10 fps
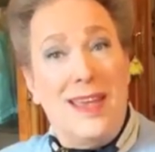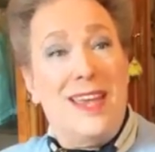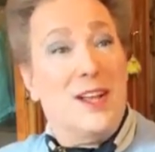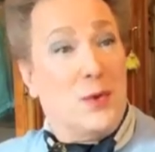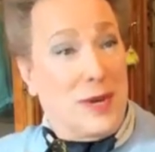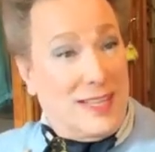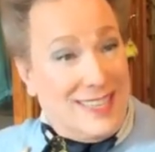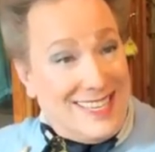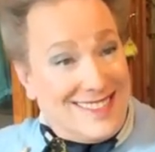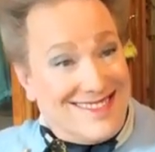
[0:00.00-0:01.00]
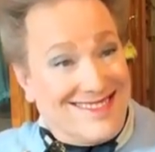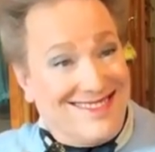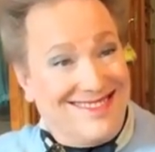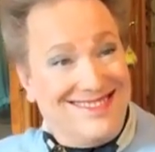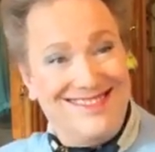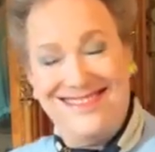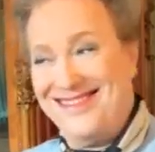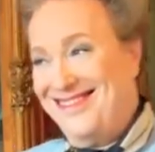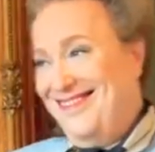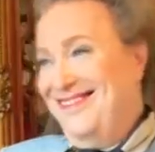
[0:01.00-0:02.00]
Hillary Clinton.
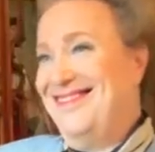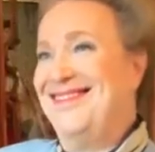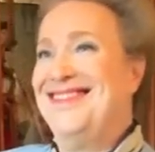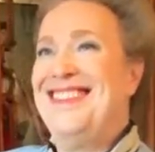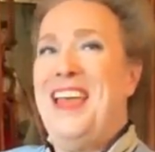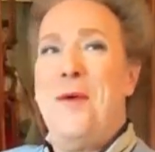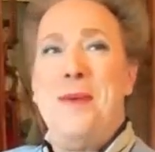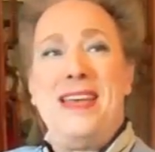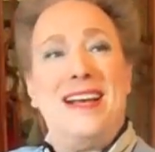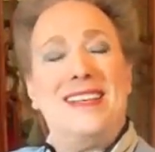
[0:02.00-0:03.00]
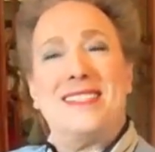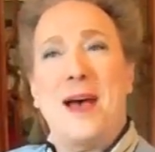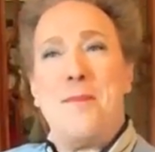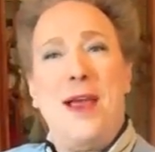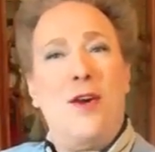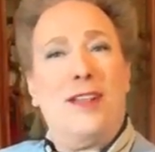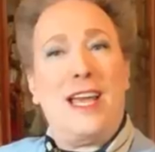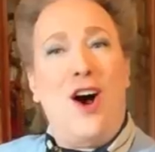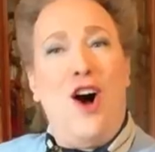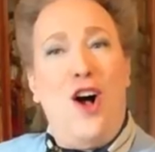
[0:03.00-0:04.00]
Because
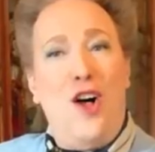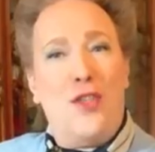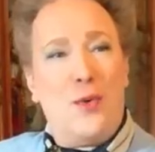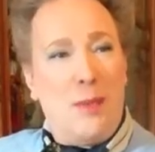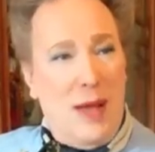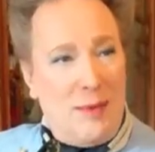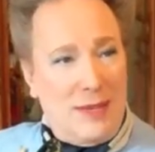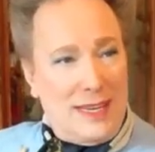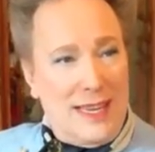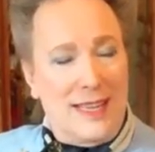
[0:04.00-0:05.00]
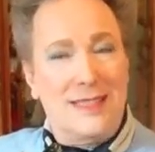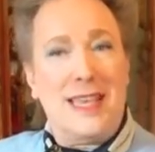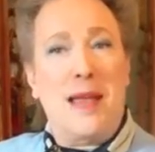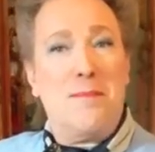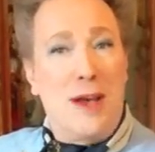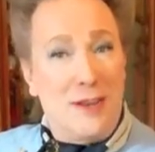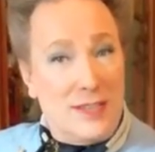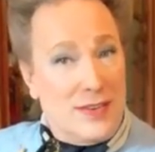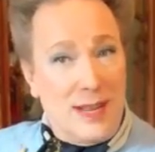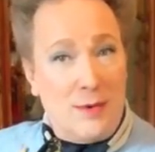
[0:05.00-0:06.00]
apparently all the Republicans and
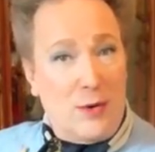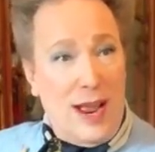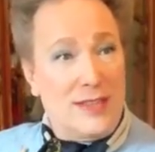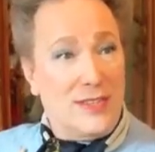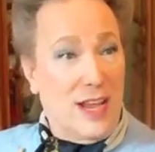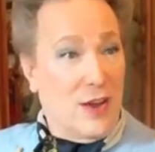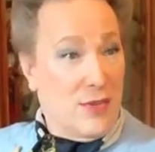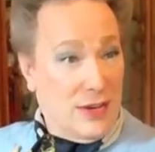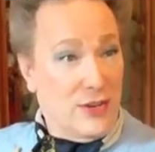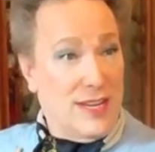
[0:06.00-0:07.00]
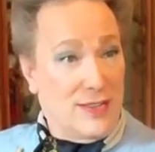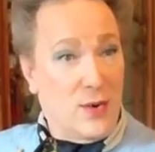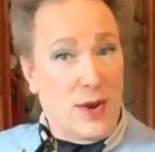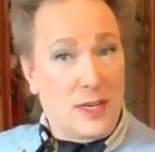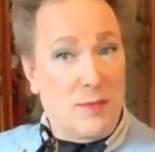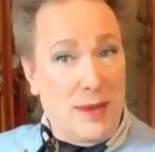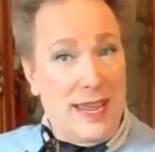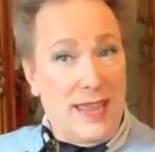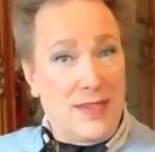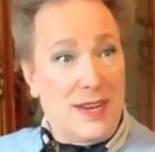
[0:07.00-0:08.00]
most of the Democrats know that she's going to
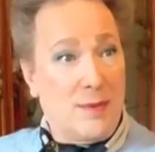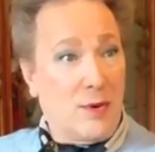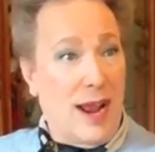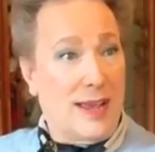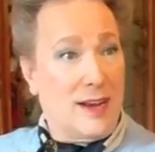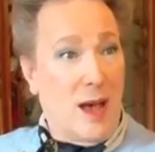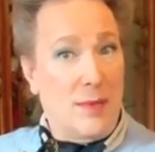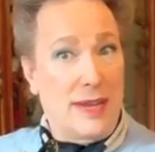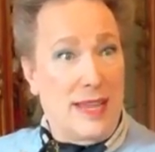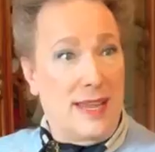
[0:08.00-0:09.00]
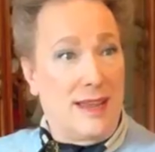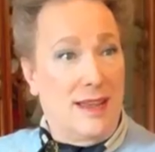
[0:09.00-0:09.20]
be the Democratic nominee